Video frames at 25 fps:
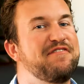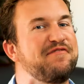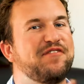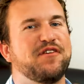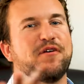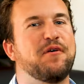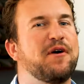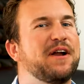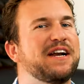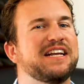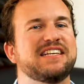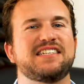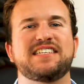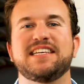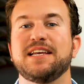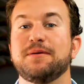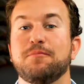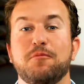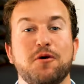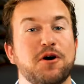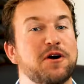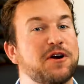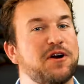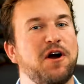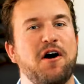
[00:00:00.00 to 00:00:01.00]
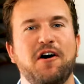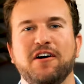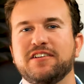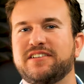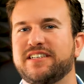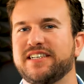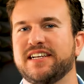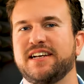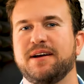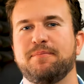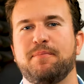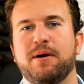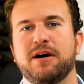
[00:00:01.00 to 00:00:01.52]
If you want to see more
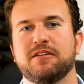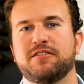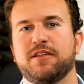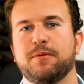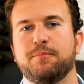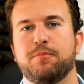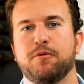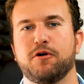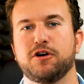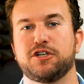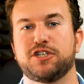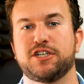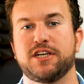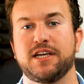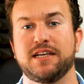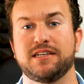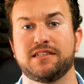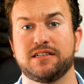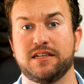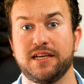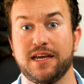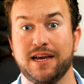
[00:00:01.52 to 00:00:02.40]
content about the Portuguese